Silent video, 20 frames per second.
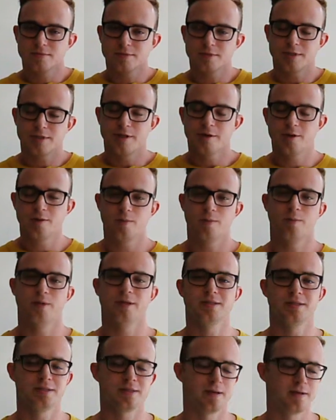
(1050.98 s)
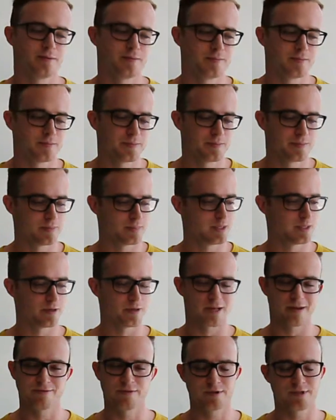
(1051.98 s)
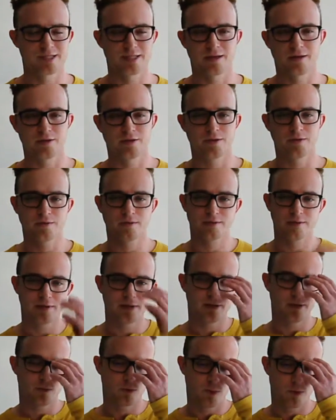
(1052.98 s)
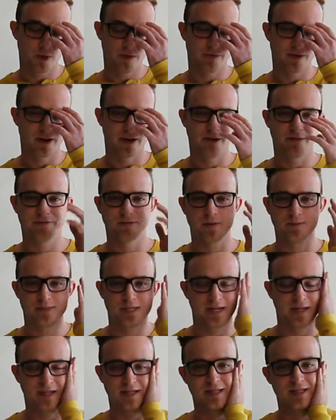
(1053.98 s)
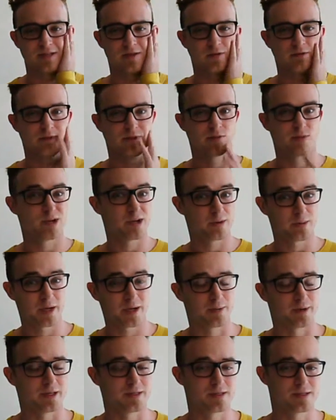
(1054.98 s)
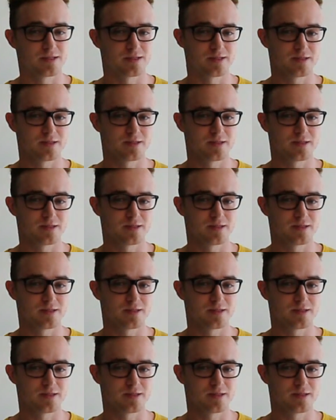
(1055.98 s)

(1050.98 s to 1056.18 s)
you know, but you know, that first download, the 1.5 update, is only 300 megabytes,